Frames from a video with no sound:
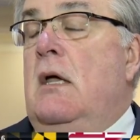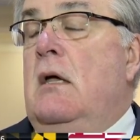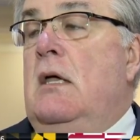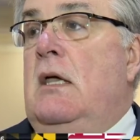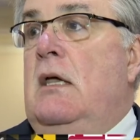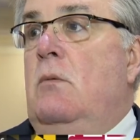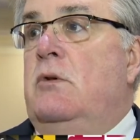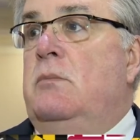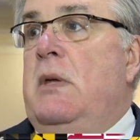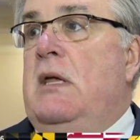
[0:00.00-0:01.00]
uh, he
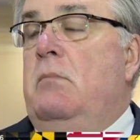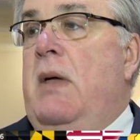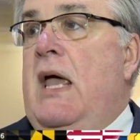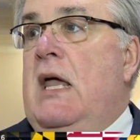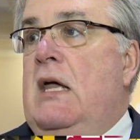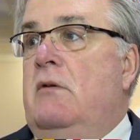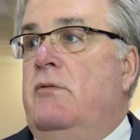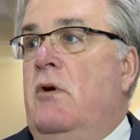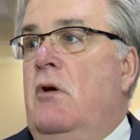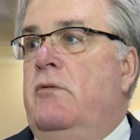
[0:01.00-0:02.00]
was being paid
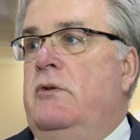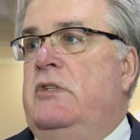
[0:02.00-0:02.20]
for over